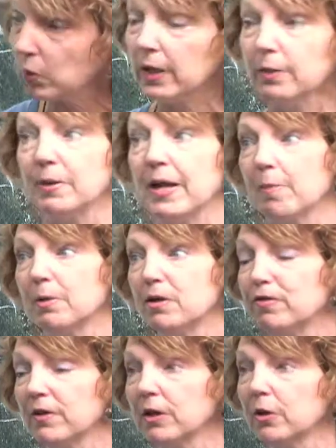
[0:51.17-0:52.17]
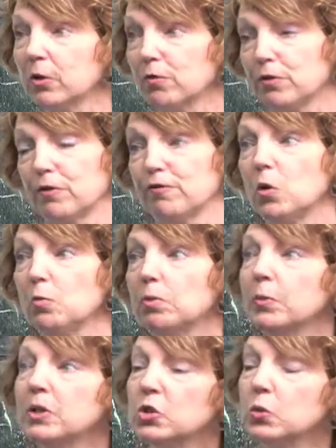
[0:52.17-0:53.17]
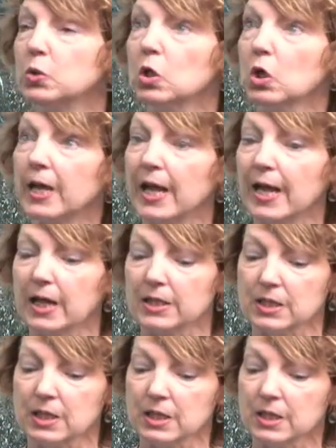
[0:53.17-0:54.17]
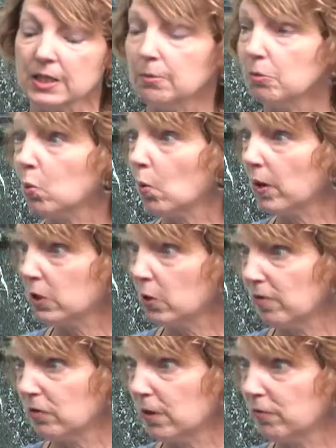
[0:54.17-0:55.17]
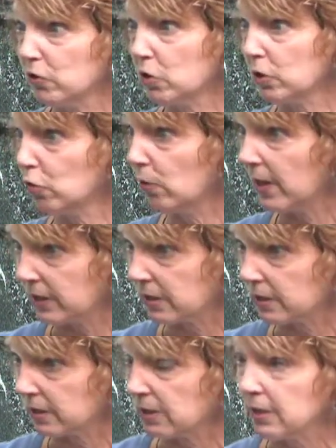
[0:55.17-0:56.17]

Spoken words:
I'd be happy to fill it out over the phone. But we do look at, number one, you have to have good credit.